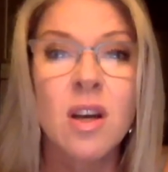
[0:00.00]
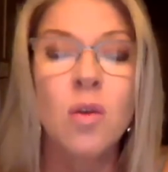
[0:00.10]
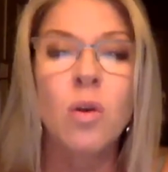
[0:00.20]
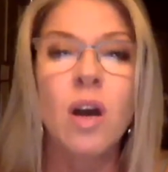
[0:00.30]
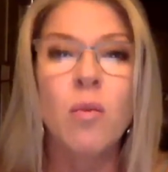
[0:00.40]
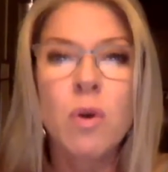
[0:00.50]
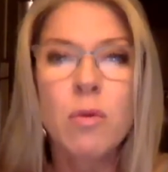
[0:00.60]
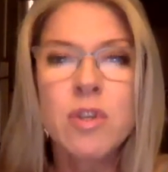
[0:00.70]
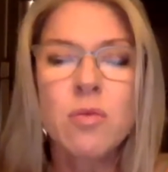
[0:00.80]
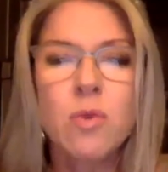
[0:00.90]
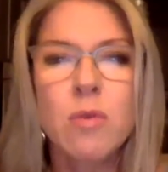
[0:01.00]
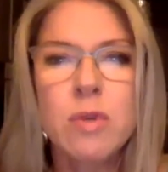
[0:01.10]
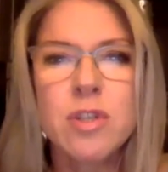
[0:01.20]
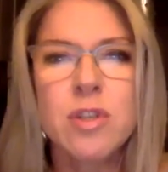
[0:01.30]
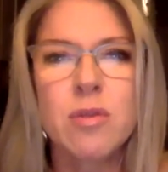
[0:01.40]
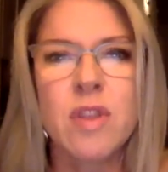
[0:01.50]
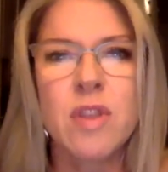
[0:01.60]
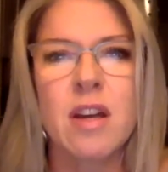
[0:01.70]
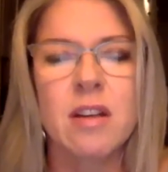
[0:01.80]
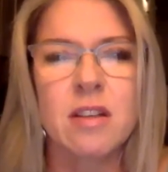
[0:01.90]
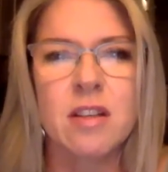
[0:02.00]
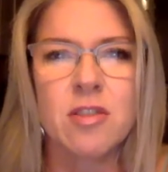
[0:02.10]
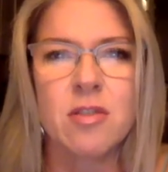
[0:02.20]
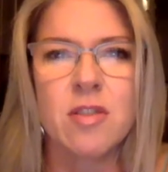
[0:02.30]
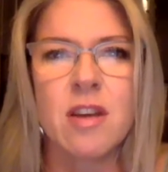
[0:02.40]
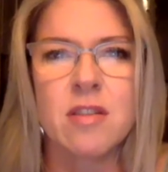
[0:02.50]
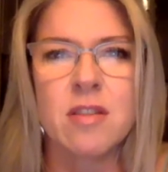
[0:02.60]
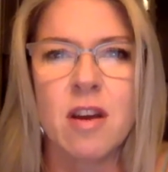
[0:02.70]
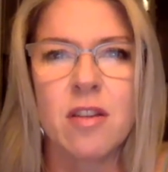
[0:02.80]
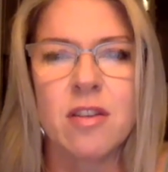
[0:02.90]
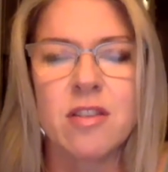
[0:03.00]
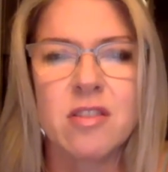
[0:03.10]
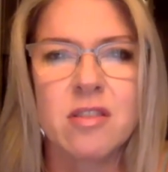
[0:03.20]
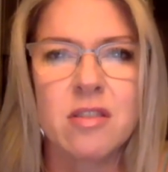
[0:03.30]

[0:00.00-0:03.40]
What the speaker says: What would you do with that additional $1,000?